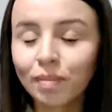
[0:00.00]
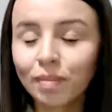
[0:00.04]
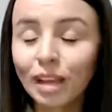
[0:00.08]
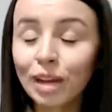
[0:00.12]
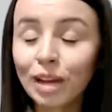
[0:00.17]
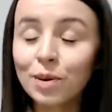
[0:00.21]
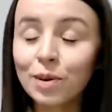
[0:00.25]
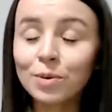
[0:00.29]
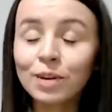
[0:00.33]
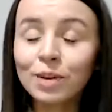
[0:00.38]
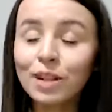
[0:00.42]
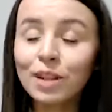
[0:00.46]

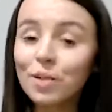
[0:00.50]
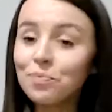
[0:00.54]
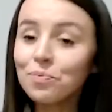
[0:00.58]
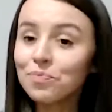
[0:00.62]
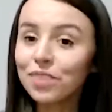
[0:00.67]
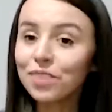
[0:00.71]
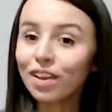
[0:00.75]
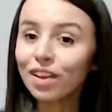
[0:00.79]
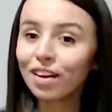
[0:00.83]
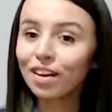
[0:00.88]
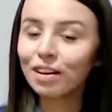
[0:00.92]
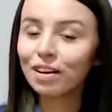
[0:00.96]
Yeah, well,
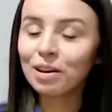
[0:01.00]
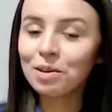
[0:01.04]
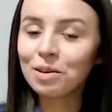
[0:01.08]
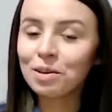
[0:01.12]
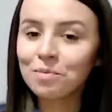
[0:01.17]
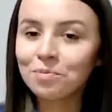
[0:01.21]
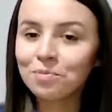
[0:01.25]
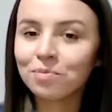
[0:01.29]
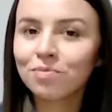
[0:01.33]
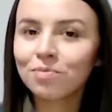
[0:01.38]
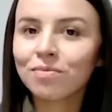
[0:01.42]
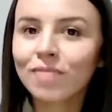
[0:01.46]

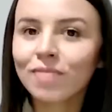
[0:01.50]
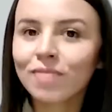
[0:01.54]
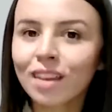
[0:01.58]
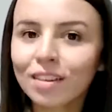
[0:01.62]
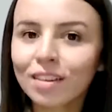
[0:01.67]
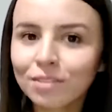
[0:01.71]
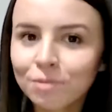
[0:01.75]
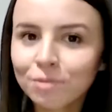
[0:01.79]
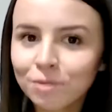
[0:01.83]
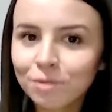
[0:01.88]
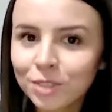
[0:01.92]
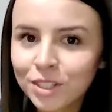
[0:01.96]

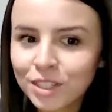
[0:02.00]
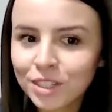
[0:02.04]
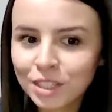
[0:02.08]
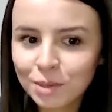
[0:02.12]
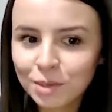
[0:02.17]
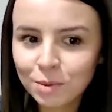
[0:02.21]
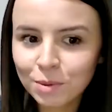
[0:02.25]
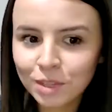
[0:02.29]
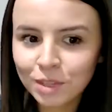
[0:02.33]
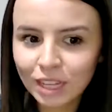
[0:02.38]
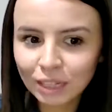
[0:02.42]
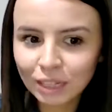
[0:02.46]
first
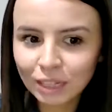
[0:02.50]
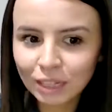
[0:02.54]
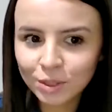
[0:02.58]
I would like